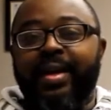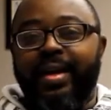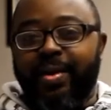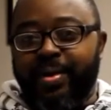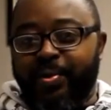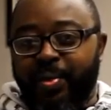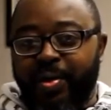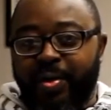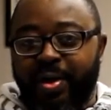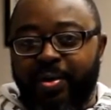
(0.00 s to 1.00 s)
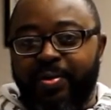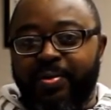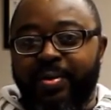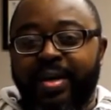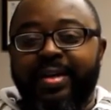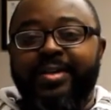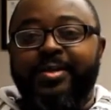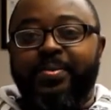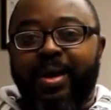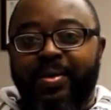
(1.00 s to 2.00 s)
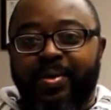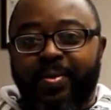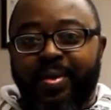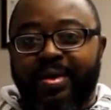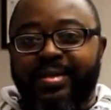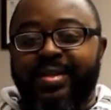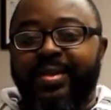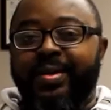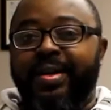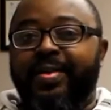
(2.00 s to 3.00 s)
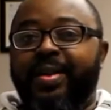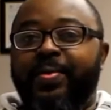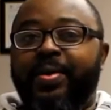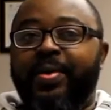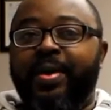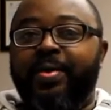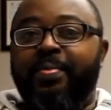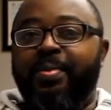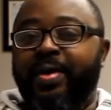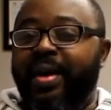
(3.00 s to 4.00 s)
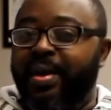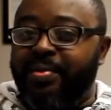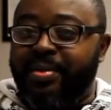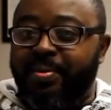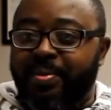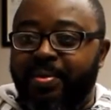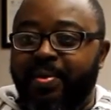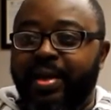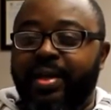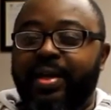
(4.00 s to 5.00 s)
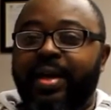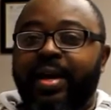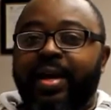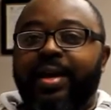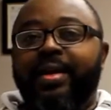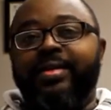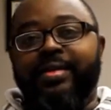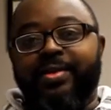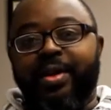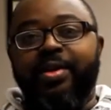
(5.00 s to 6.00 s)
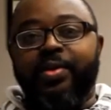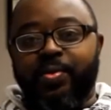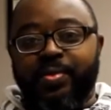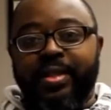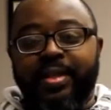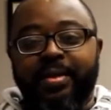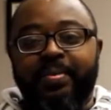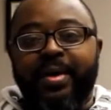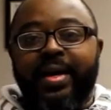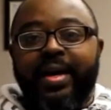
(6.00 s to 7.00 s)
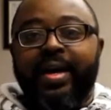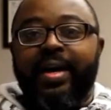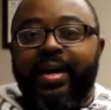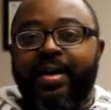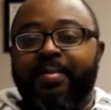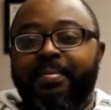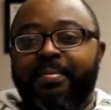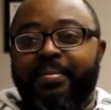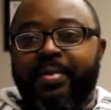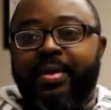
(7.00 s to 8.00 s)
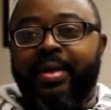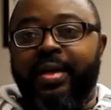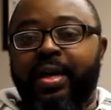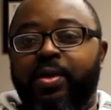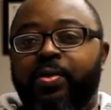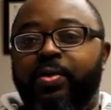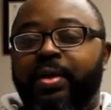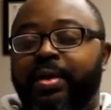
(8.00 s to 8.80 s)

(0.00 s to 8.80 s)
Now that we know how to spell the words, now that we know how to pronounce them correctly, let's start using them. Now,